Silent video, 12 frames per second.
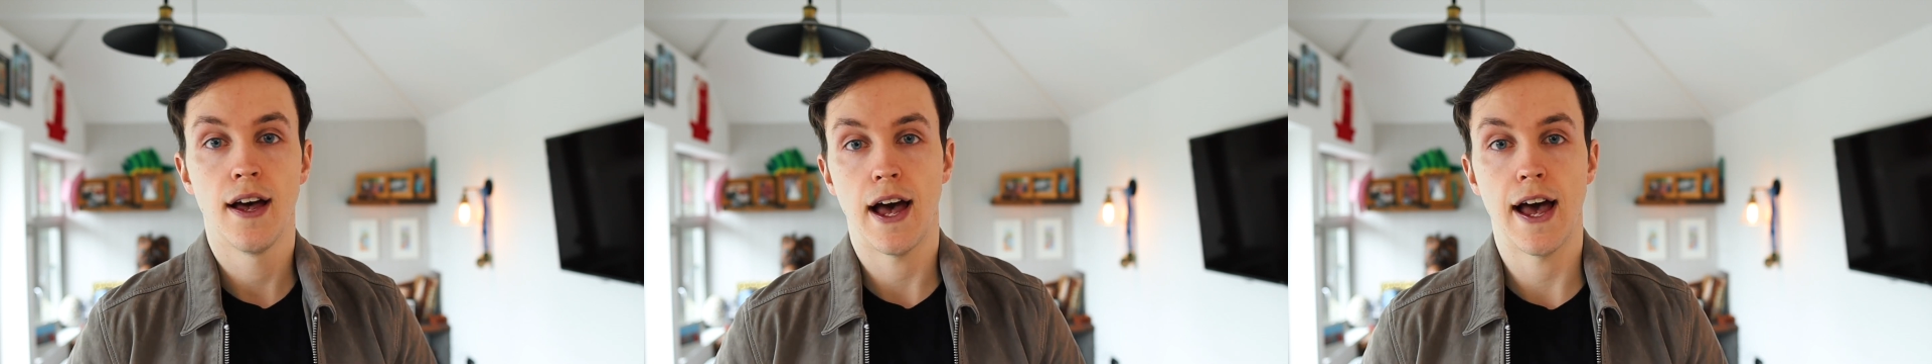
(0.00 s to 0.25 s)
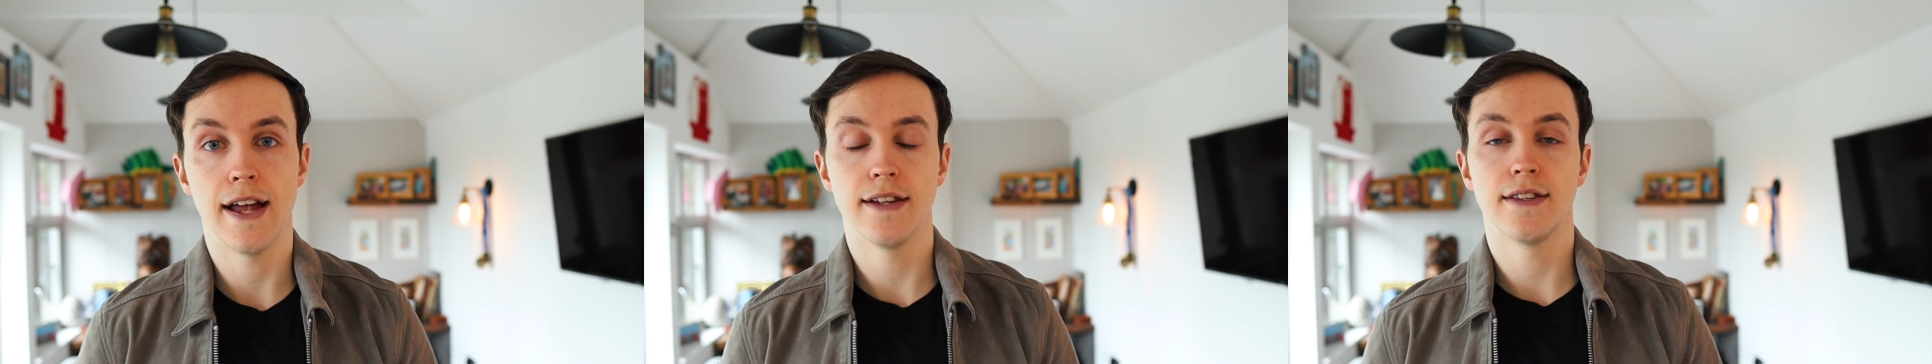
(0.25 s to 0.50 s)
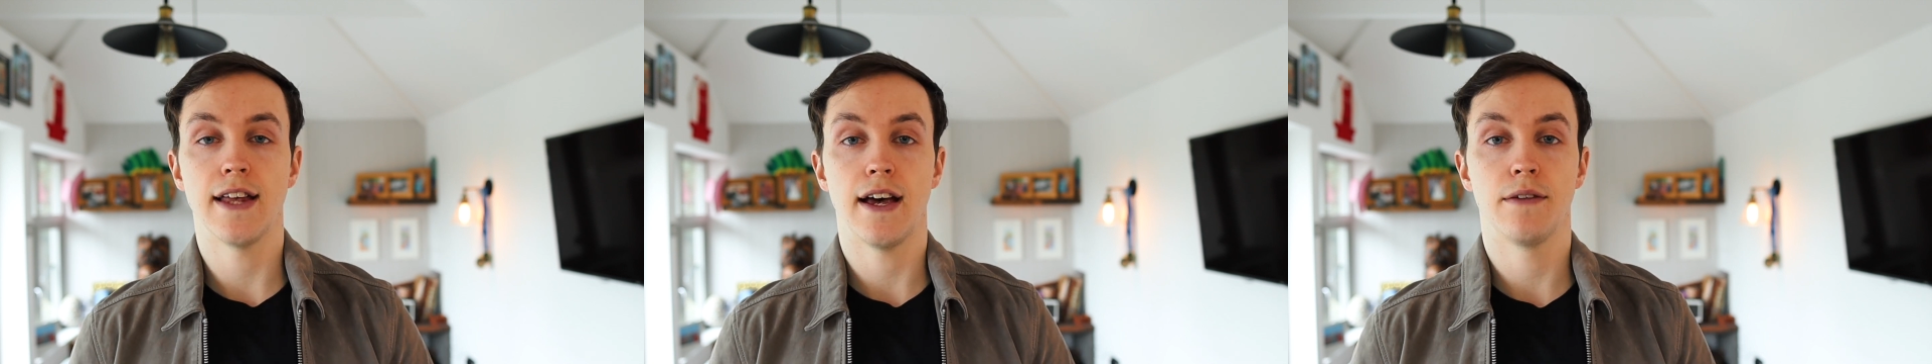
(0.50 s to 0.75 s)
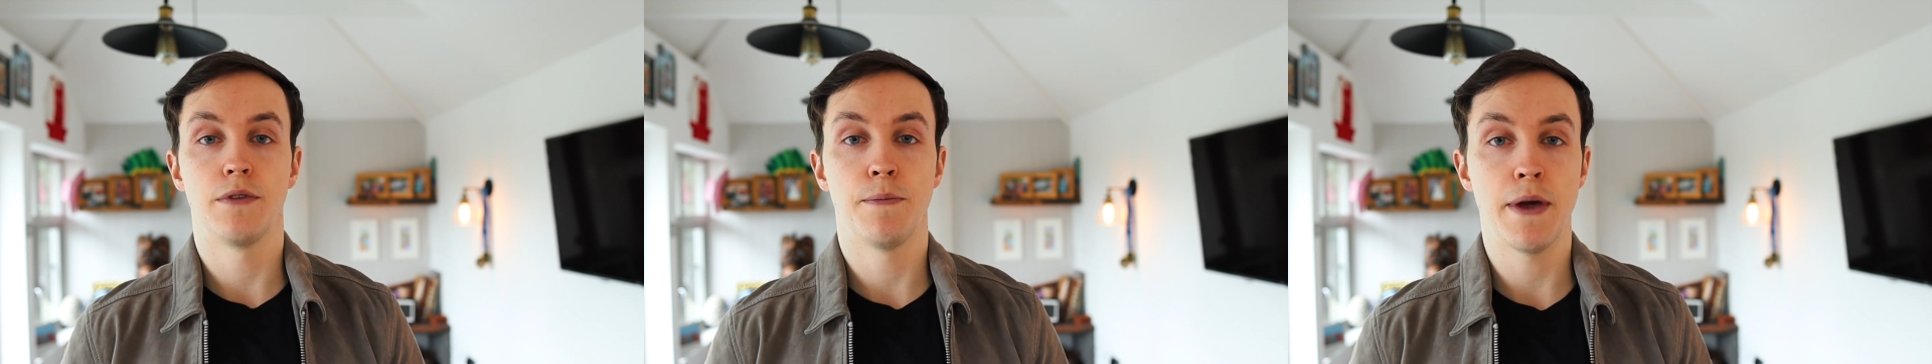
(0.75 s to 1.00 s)
and
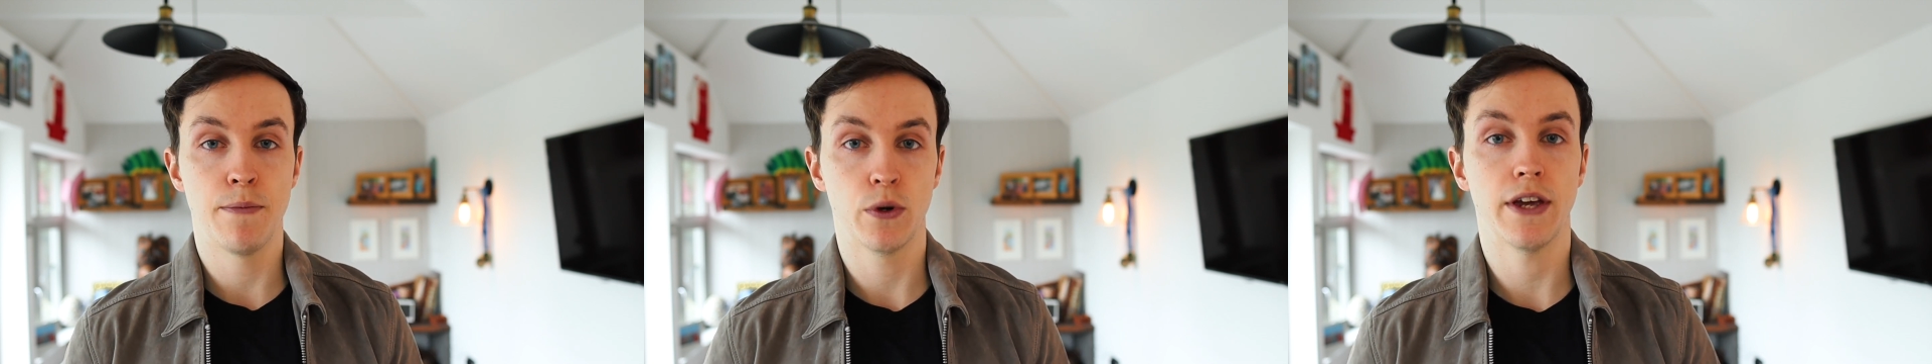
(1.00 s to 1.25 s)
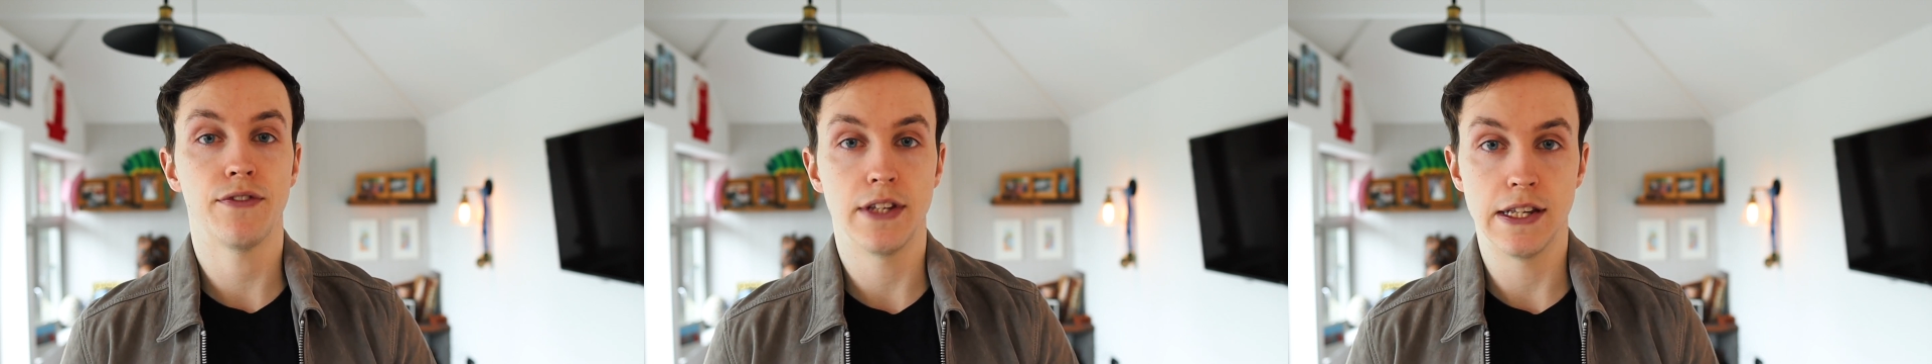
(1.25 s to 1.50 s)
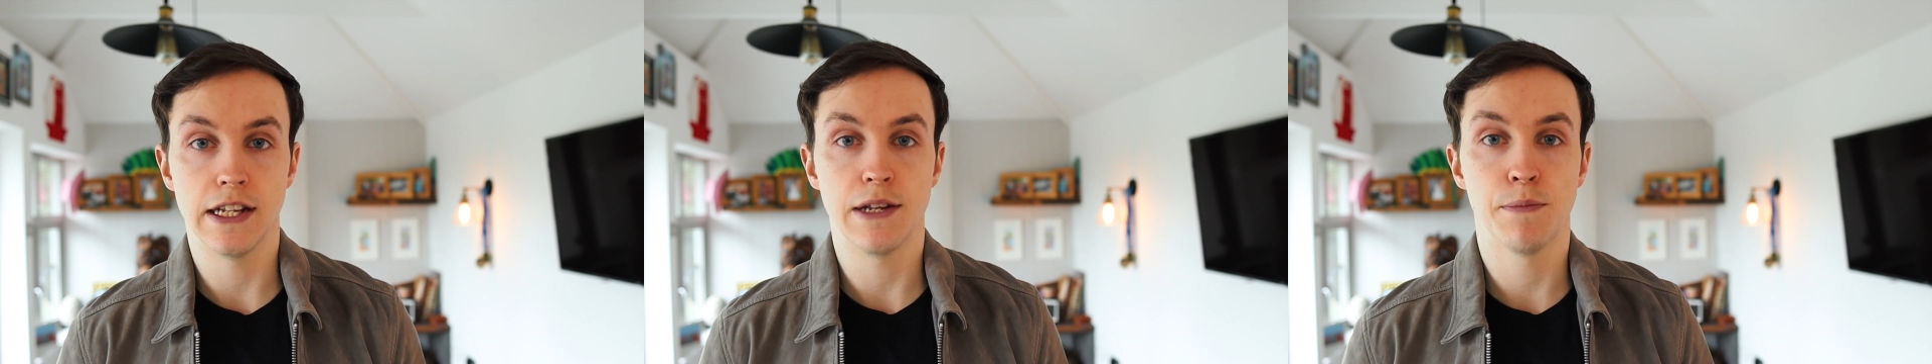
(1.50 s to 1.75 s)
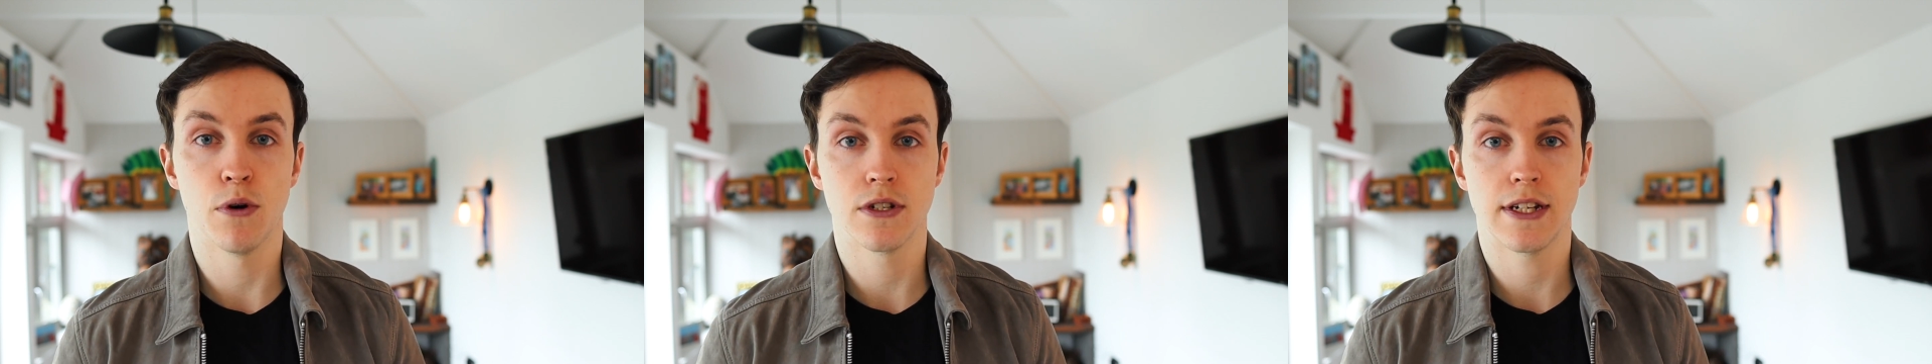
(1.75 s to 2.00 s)
that the people gifting the
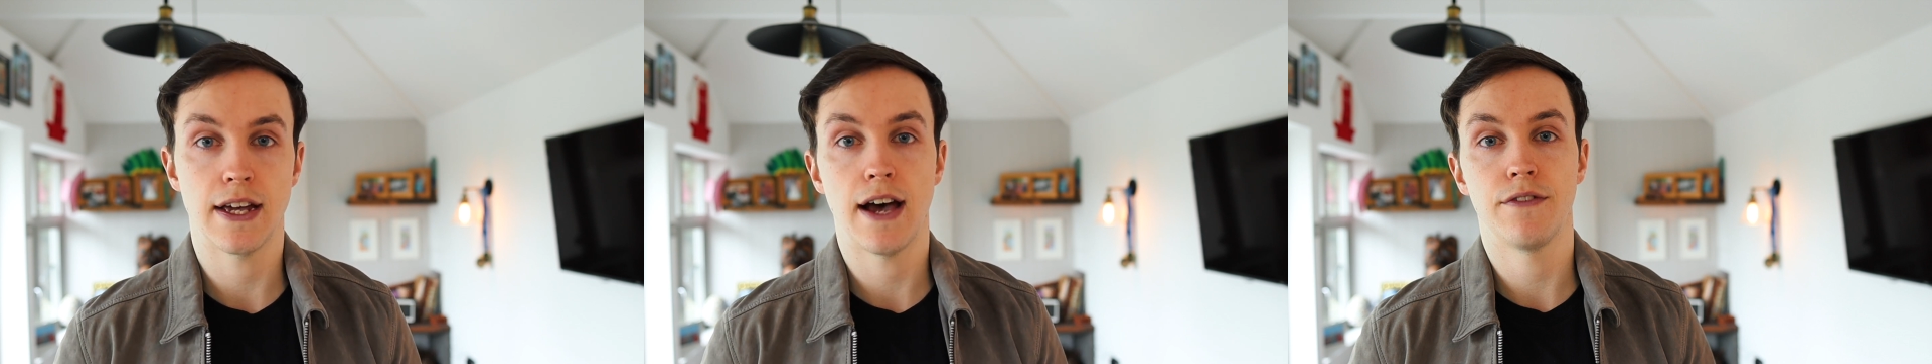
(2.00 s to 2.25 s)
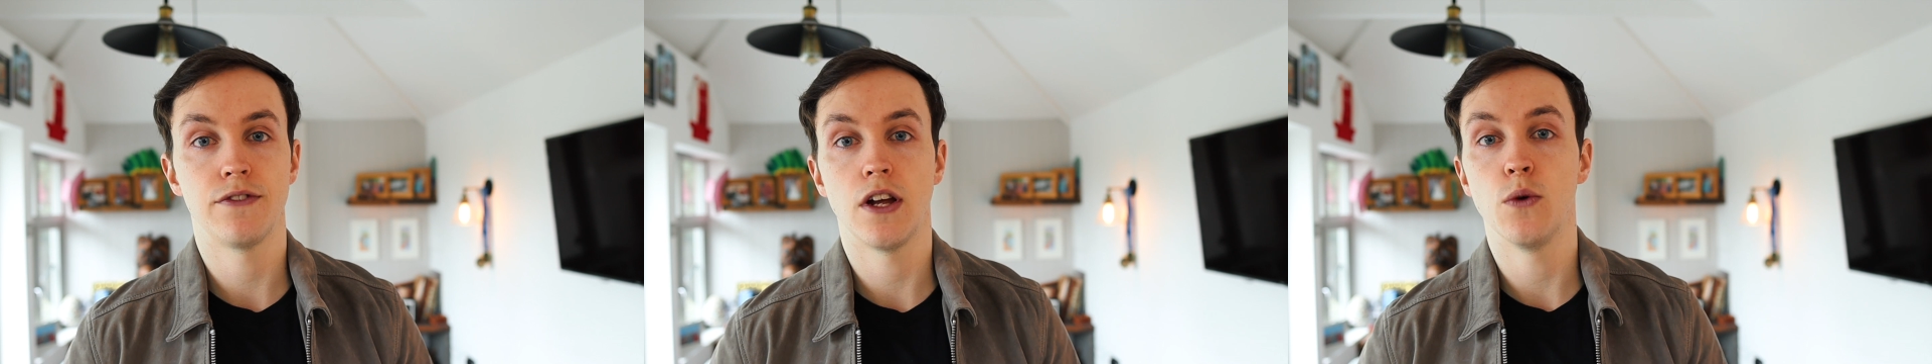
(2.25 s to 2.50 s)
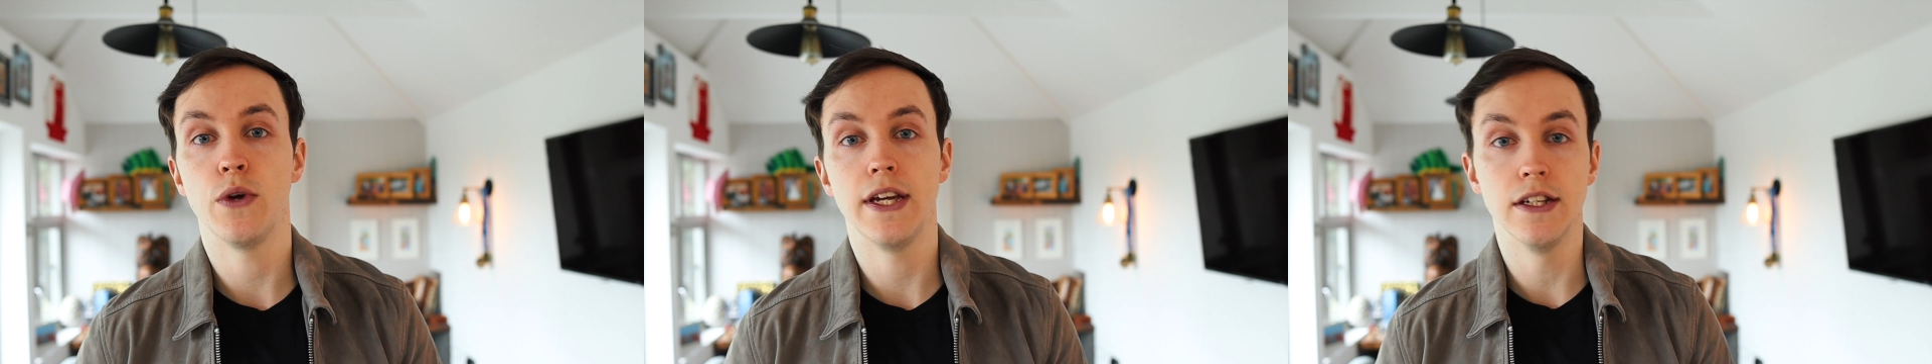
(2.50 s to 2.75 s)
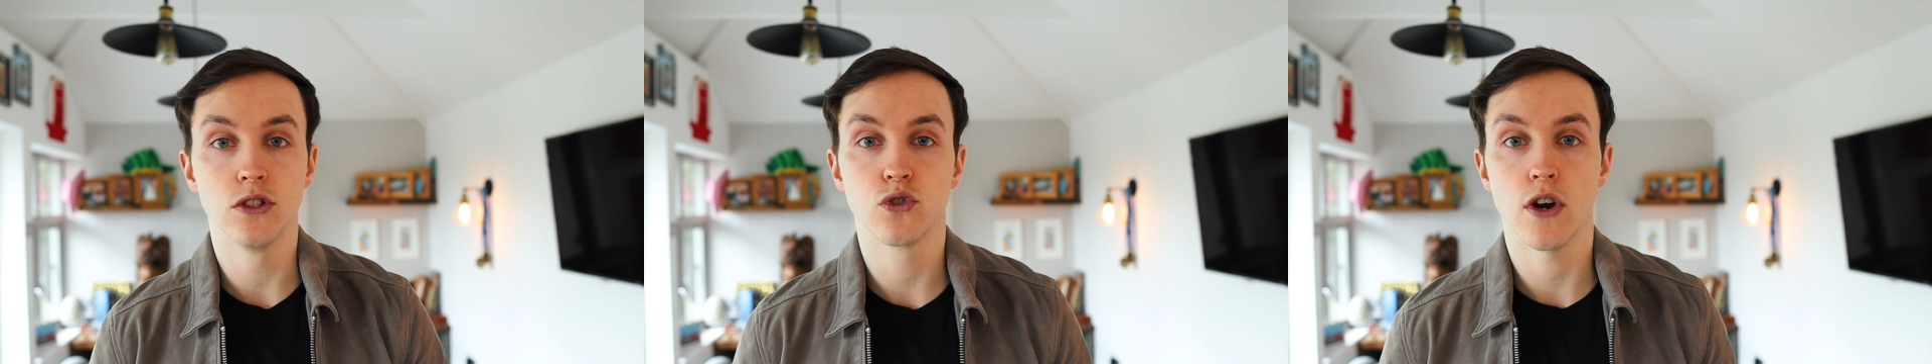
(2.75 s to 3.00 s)
deposit have no
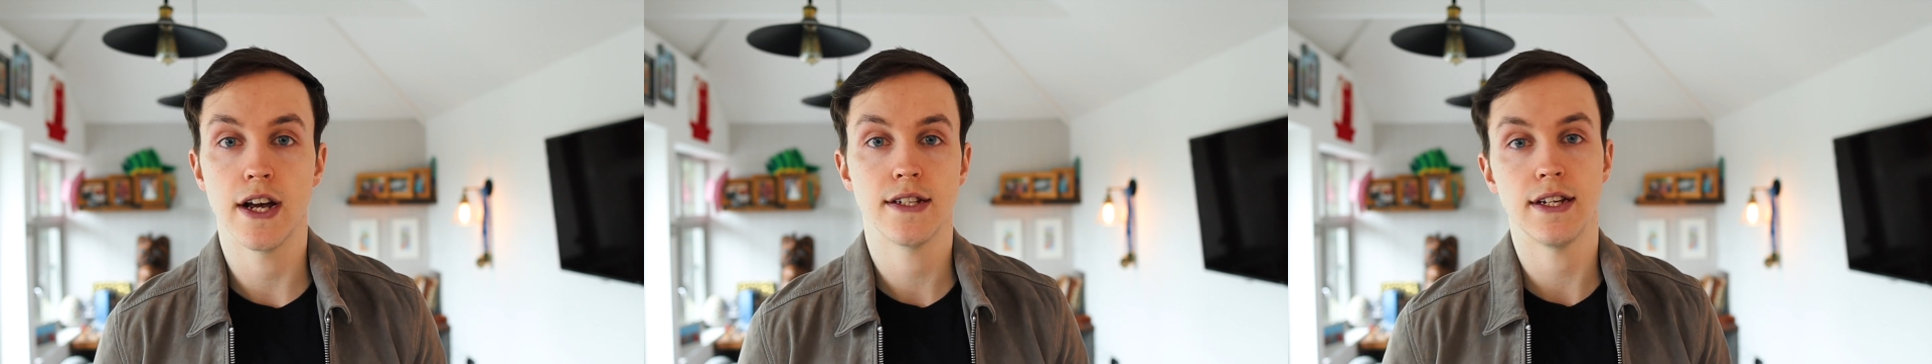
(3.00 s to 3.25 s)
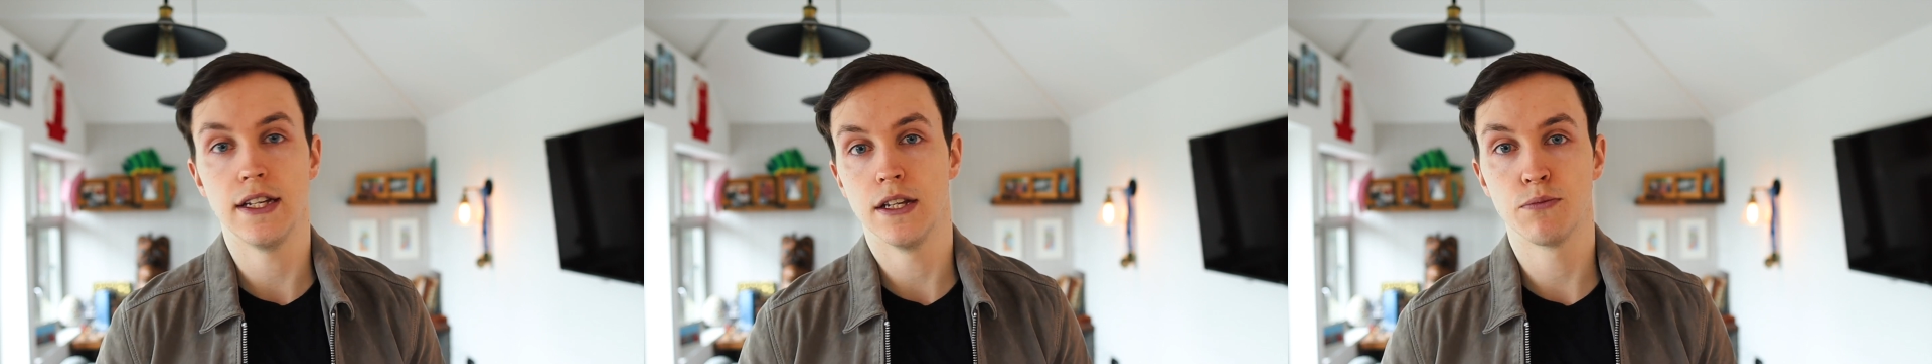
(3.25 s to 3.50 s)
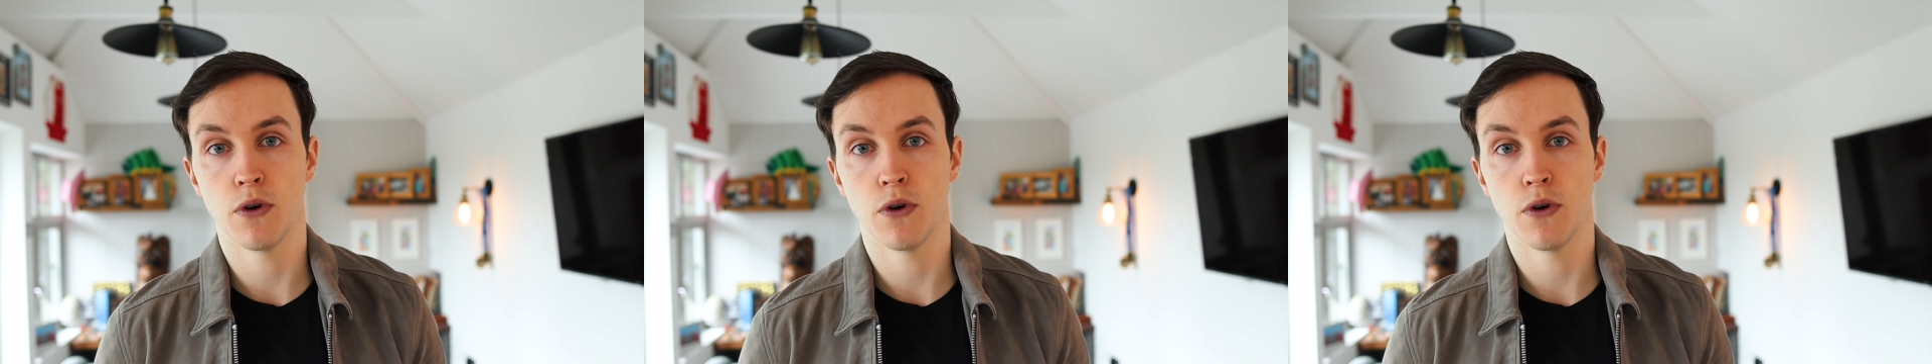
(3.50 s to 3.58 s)
interest in the